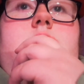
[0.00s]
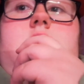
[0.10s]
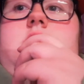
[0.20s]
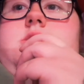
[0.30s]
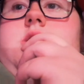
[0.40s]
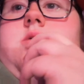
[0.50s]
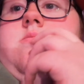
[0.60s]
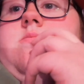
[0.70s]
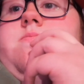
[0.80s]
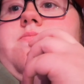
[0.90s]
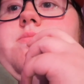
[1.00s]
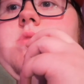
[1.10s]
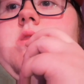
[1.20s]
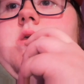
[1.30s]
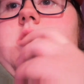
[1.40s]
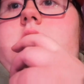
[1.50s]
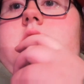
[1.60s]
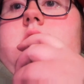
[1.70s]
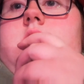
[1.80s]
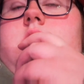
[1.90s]
The last time
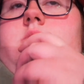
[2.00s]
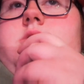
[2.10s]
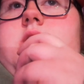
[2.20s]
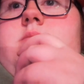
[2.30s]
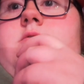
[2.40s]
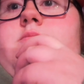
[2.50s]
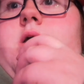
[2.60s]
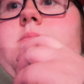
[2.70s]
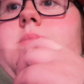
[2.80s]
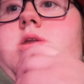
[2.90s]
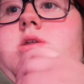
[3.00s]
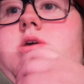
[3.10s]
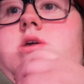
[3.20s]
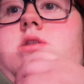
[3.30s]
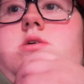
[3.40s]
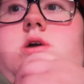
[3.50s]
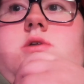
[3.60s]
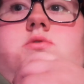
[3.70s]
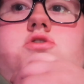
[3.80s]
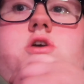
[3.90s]
West Ham beat Man United
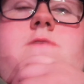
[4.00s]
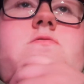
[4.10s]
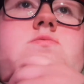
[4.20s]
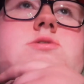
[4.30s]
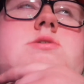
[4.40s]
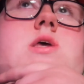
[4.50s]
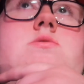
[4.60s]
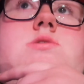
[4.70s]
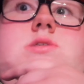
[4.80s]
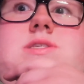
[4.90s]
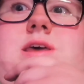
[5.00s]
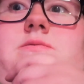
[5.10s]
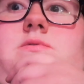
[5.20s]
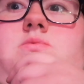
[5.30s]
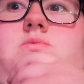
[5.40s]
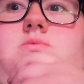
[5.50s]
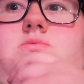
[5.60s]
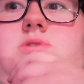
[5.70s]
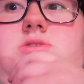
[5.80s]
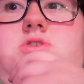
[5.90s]
at Old Trafford was 2007
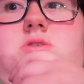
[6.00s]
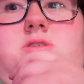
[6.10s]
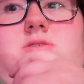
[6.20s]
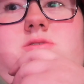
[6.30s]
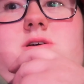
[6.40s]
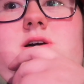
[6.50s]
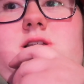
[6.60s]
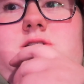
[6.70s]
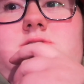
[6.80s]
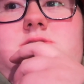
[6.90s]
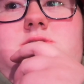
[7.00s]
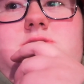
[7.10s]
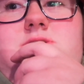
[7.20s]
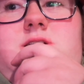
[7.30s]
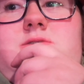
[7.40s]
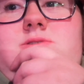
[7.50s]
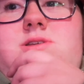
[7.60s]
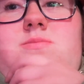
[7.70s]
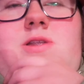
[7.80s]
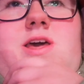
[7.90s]
when just Ole Gunnar Solskjaer was
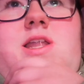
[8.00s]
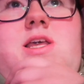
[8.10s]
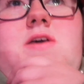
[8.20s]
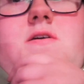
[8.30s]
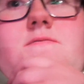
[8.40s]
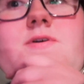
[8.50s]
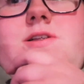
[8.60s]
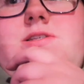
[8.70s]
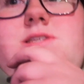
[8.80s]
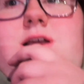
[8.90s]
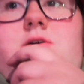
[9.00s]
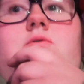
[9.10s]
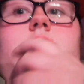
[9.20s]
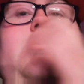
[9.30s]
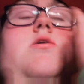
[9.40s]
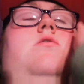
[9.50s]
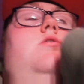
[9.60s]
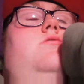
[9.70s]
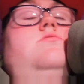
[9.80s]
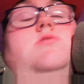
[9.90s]
still playing. Van der Sar, oh my
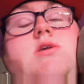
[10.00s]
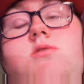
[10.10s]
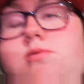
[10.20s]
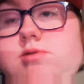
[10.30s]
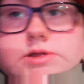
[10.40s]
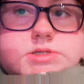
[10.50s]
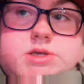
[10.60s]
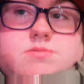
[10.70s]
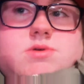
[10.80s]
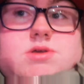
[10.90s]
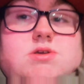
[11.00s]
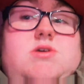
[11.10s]
God, just thinking about that team.